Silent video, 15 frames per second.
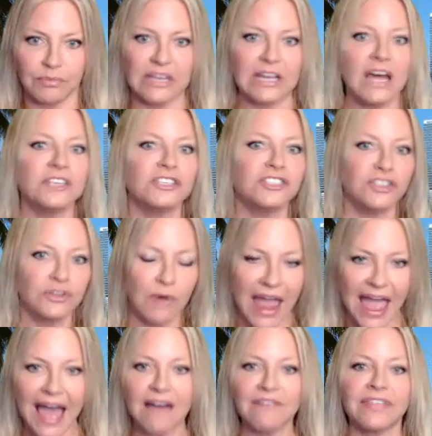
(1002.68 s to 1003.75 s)
because you
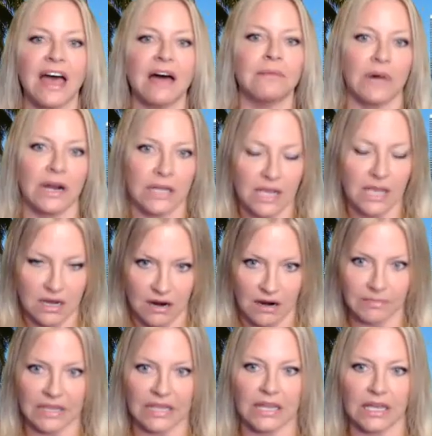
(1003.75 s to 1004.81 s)
have that money
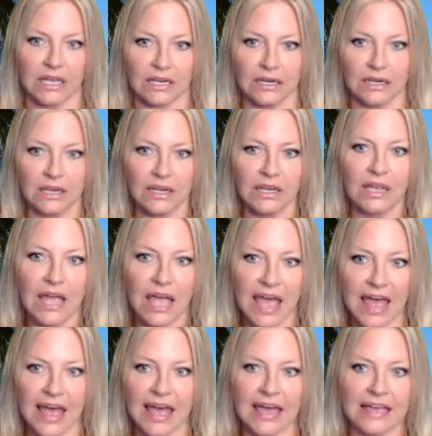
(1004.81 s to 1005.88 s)
coming in.
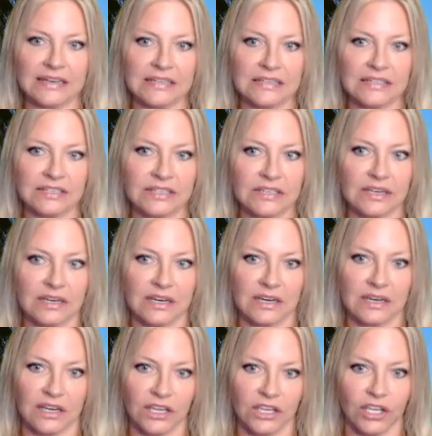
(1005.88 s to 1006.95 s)
And,
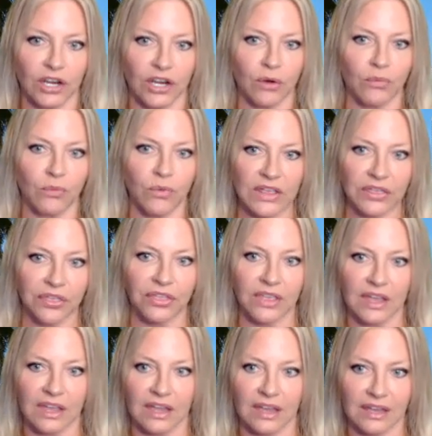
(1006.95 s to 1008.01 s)
with
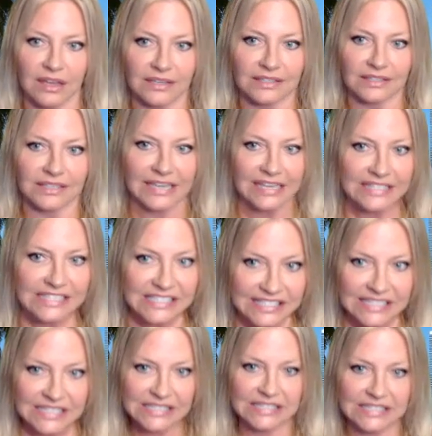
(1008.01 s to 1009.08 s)

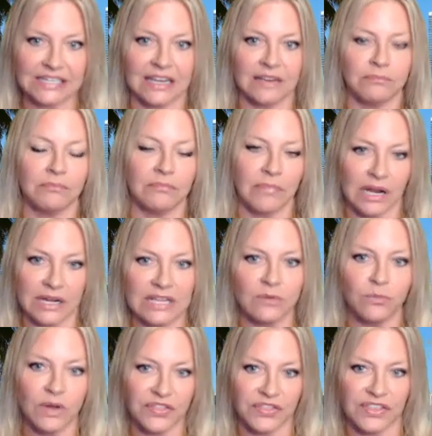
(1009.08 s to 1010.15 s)
consistent money
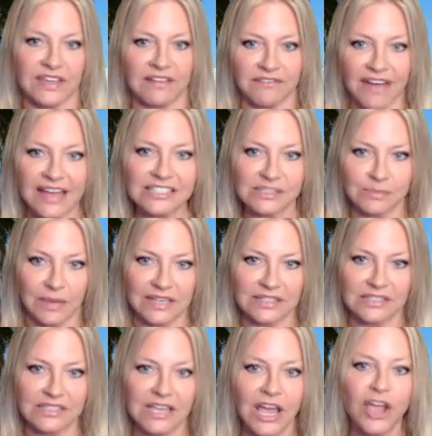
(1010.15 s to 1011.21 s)
with the
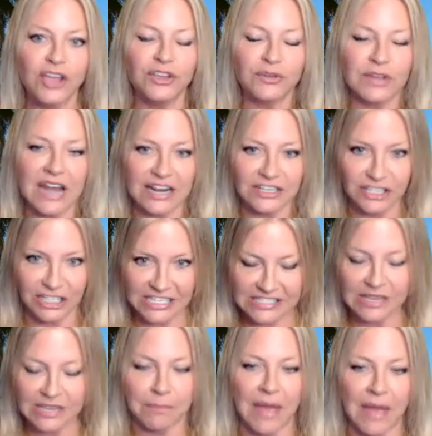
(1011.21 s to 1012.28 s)
investments, you can actually
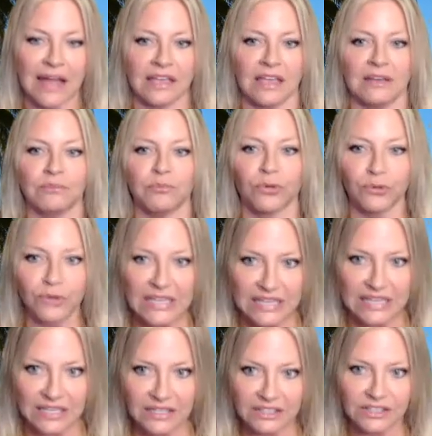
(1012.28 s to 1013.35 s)
sit back and
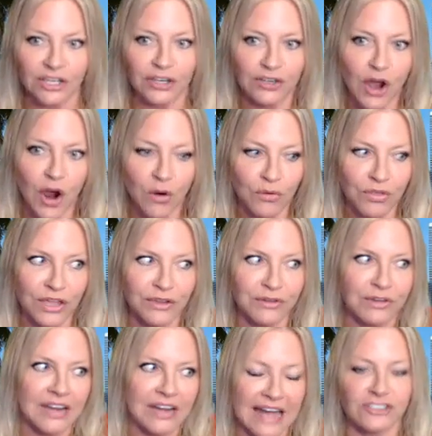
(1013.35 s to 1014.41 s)
breathe to know that you
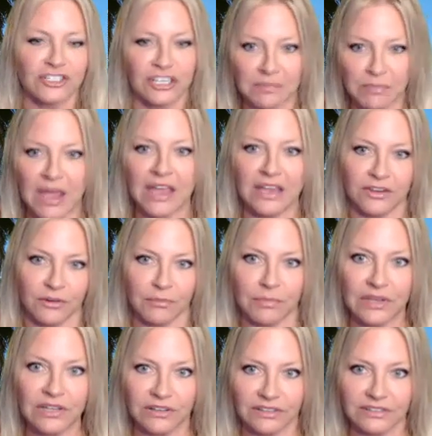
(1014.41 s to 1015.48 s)
can actually pay your
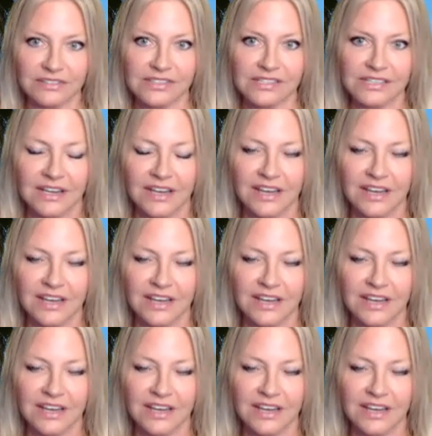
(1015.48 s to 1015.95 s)
bills.